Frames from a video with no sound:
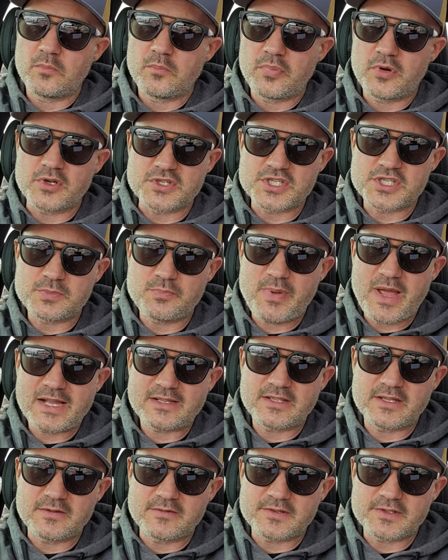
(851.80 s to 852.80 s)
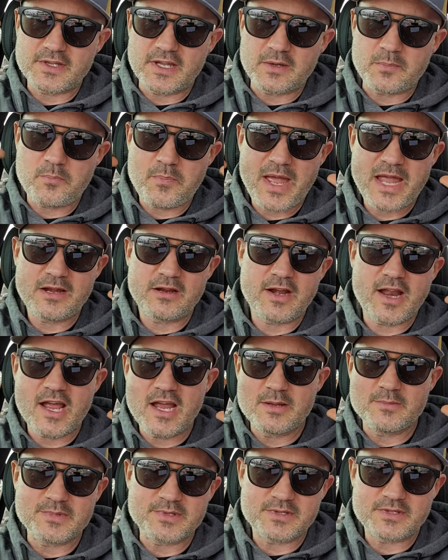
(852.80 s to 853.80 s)
perspectives, like
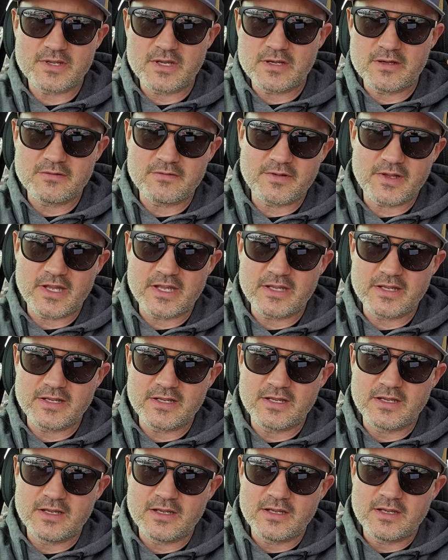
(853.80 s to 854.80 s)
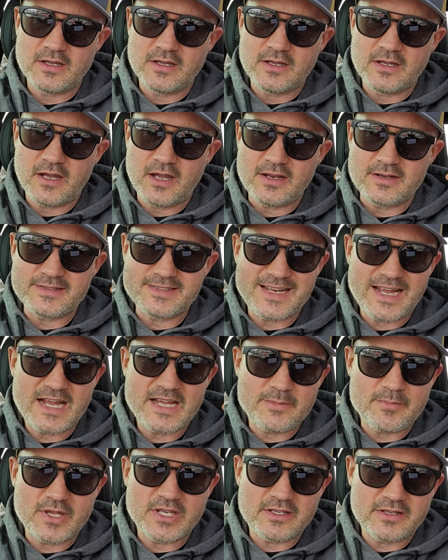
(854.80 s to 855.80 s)
paradigms of a a
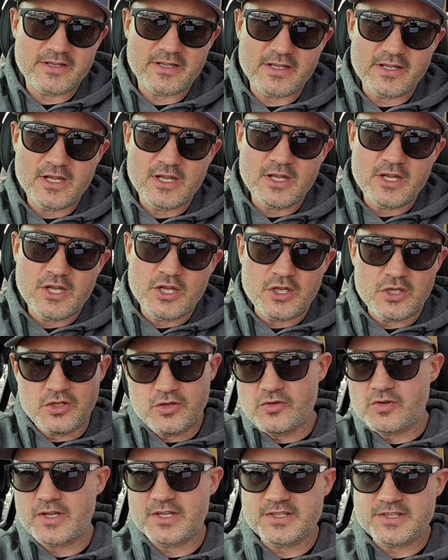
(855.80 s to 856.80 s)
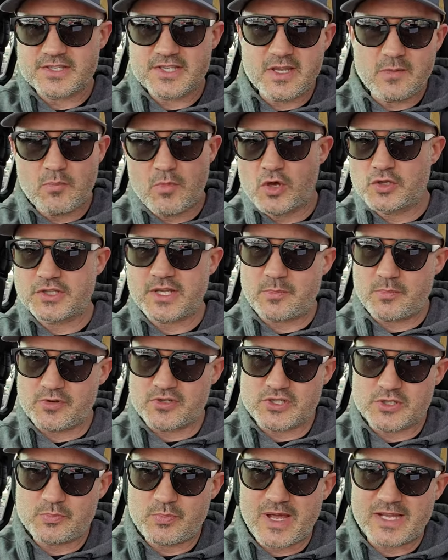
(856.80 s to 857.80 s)
diamond. You can see multi
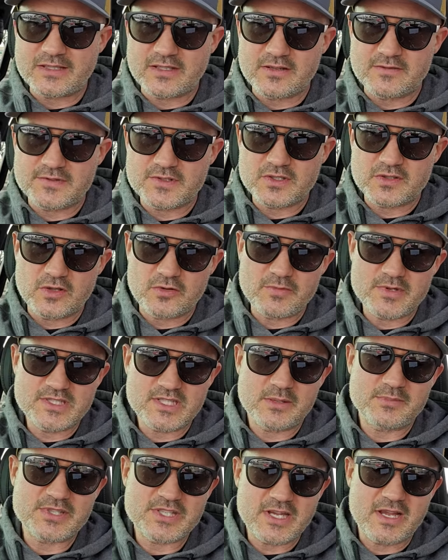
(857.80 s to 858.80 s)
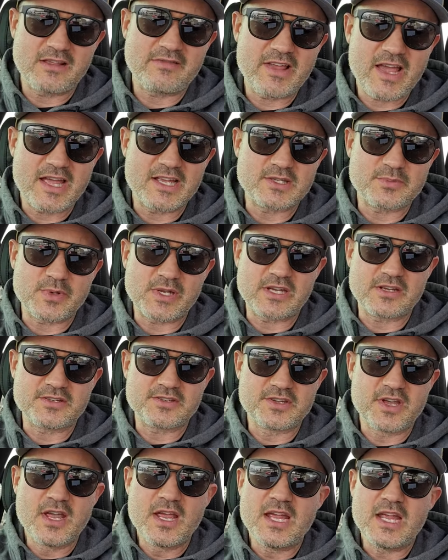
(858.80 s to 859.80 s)
perspectives. The reason I'm saying that is
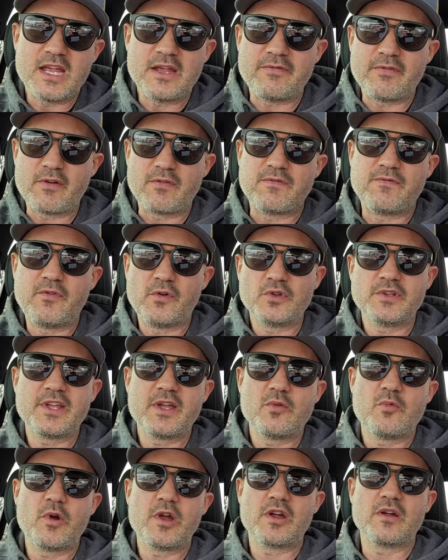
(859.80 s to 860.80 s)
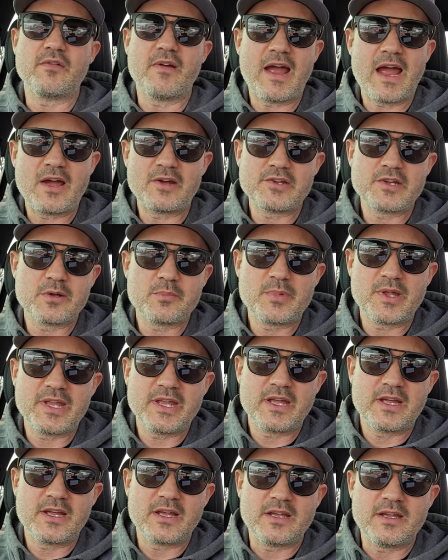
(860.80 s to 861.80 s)
because if you're fully aware of how you're
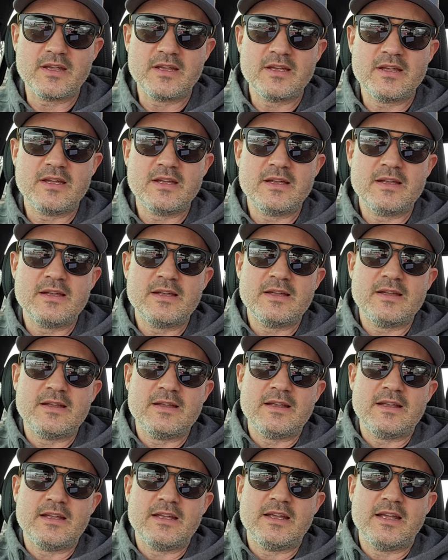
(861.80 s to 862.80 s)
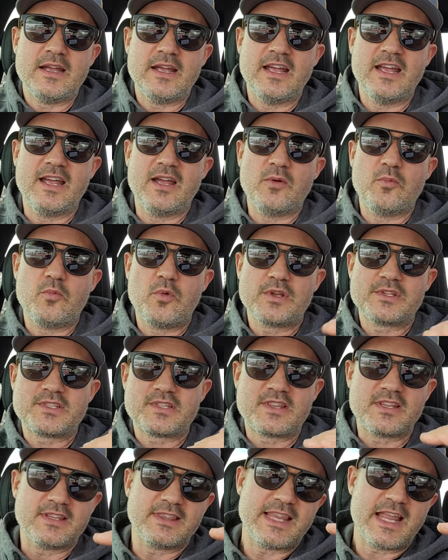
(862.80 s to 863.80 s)
being and
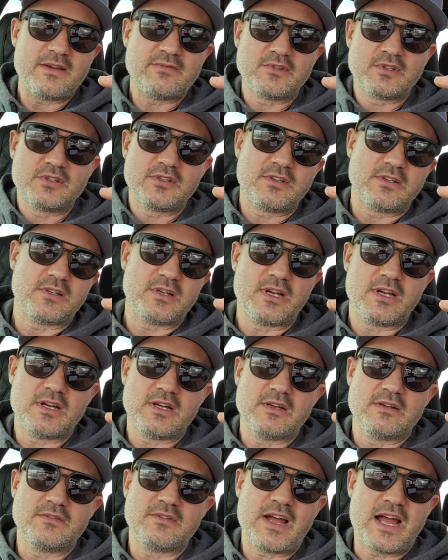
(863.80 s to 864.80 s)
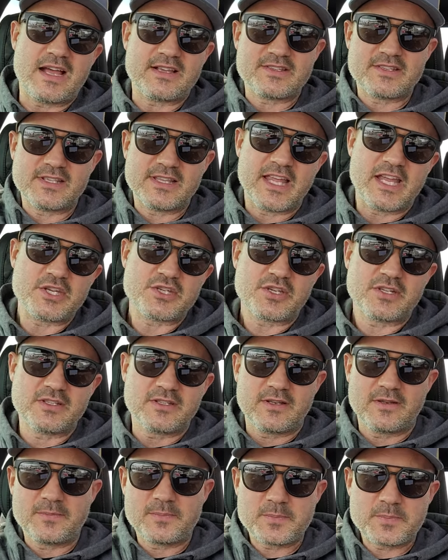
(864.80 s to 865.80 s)
what's the level of
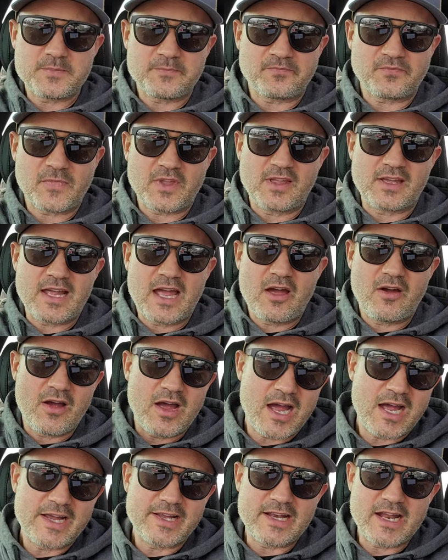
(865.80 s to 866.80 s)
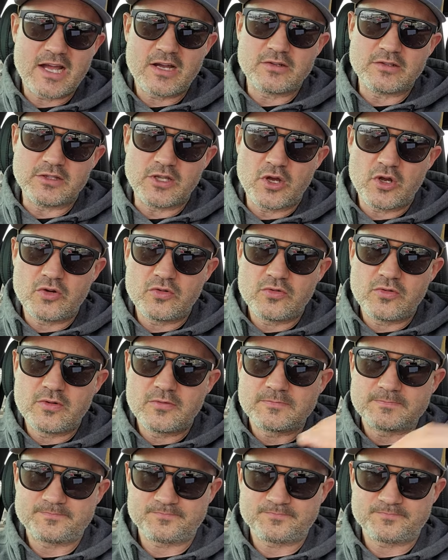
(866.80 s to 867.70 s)
oscillation, like how high and how low,